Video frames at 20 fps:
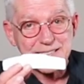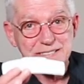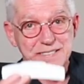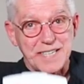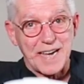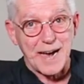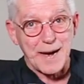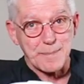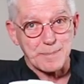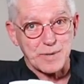
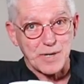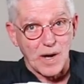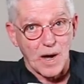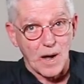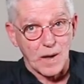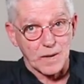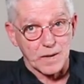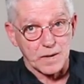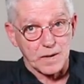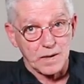tab
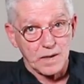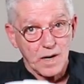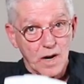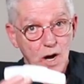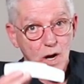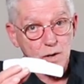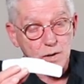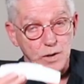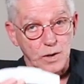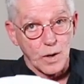collar
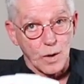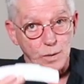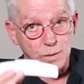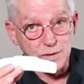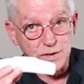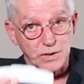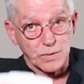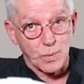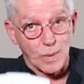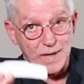
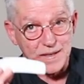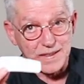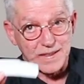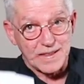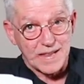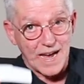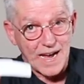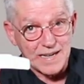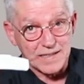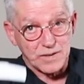goes
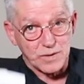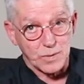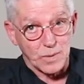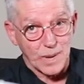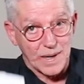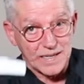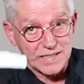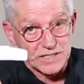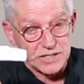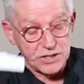with that
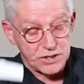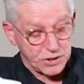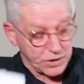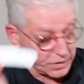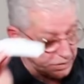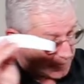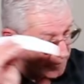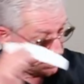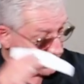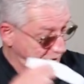gray
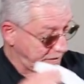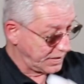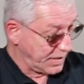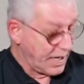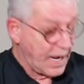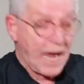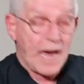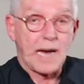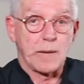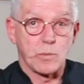shirt.
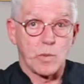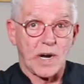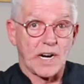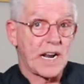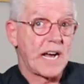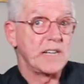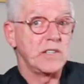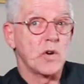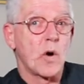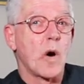And
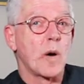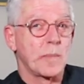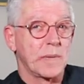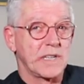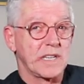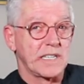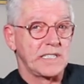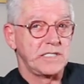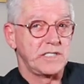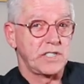what I
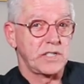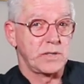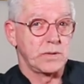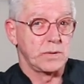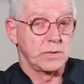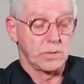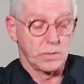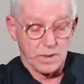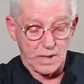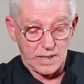normally
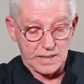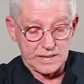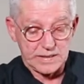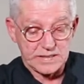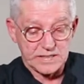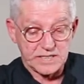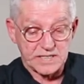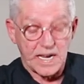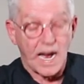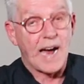do
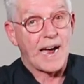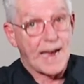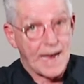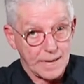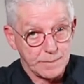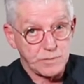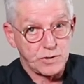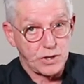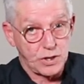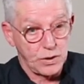is I
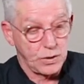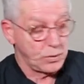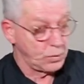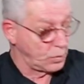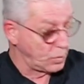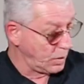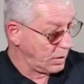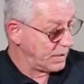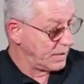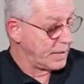have
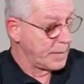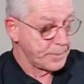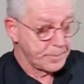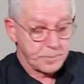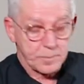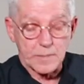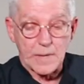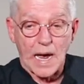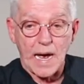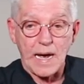two,
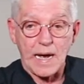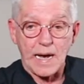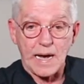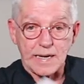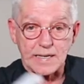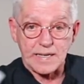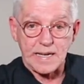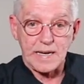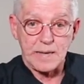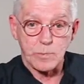
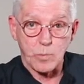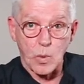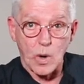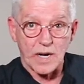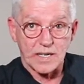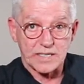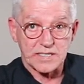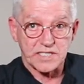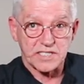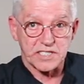keep
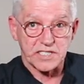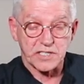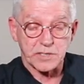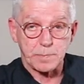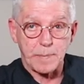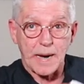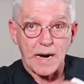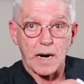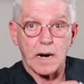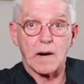one as a
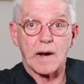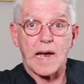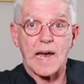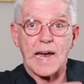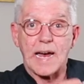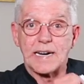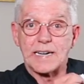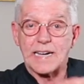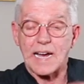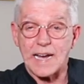spare,
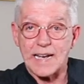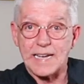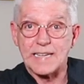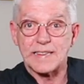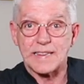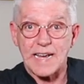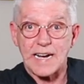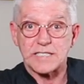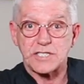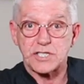and
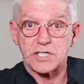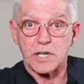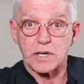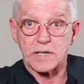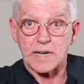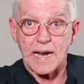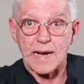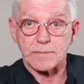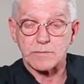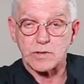in that
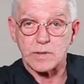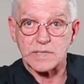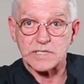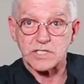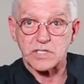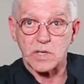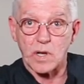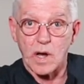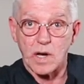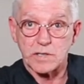shirt after
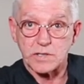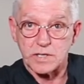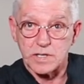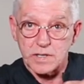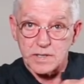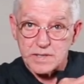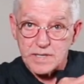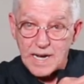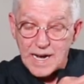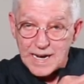it's
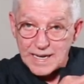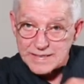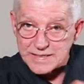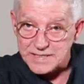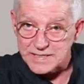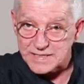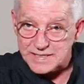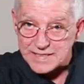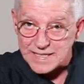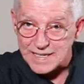laundered, I
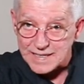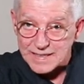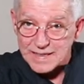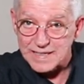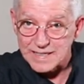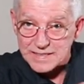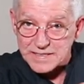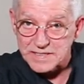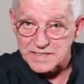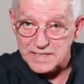stick
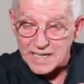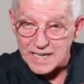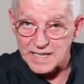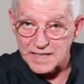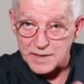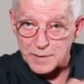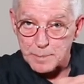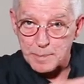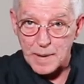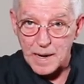this
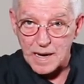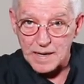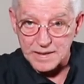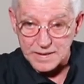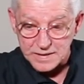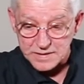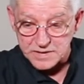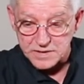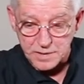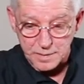in the
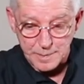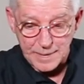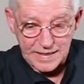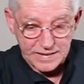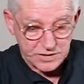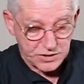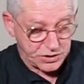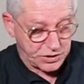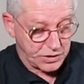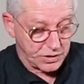pocket to
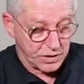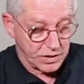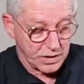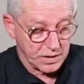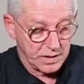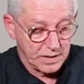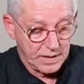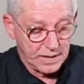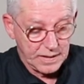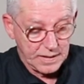make sure